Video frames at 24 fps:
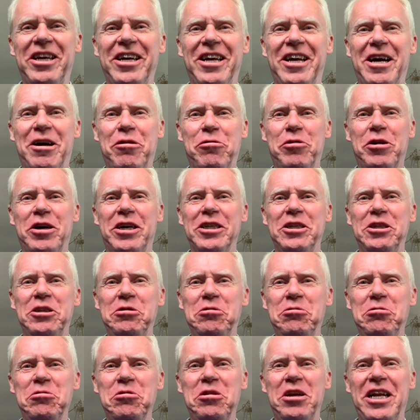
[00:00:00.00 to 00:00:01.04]
How are
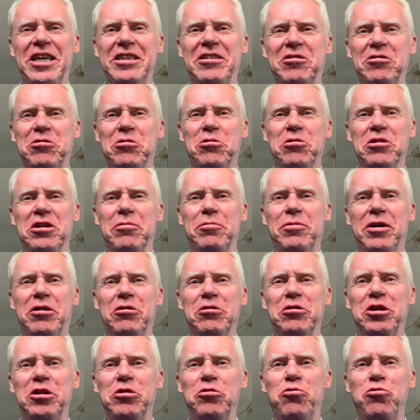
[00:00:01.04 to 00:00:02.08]
you? Let's talk
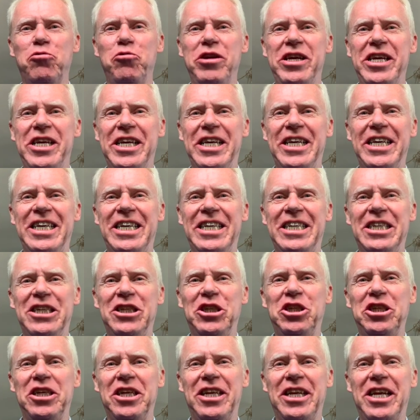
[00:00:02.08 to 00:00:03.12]
about
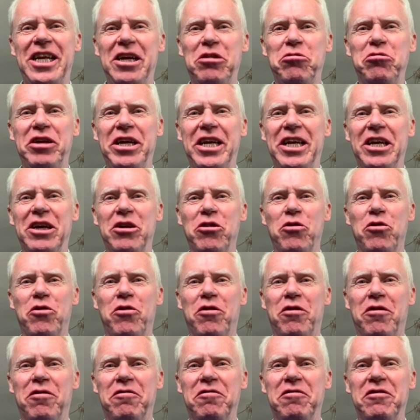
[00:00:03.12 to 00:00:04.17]
re-engineering
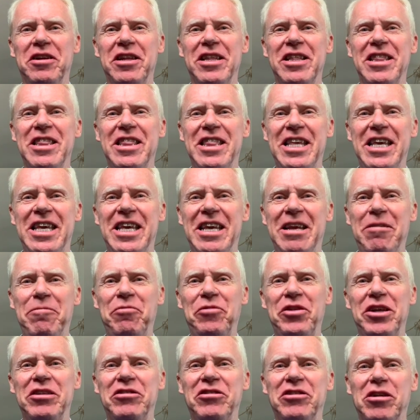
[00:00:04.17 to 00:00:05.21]
of the
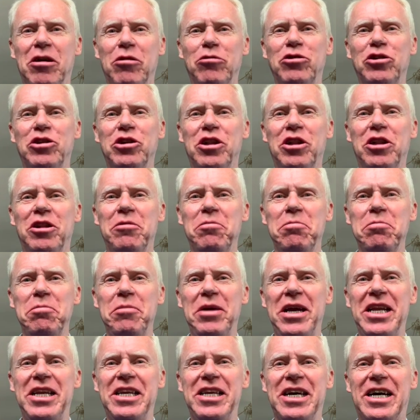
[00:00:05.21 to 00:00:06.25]
social
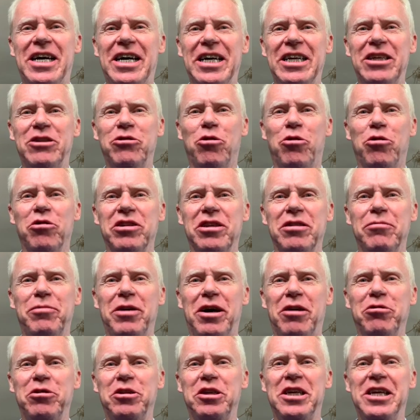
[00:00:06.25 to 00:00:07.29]
media. I talked
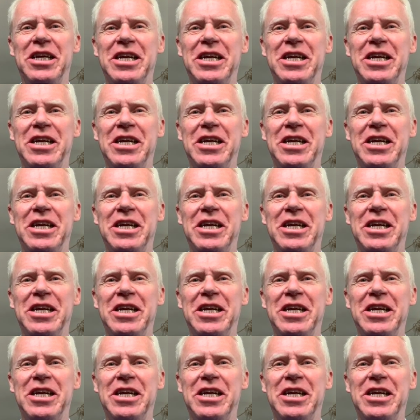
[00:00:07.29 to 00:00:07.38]
about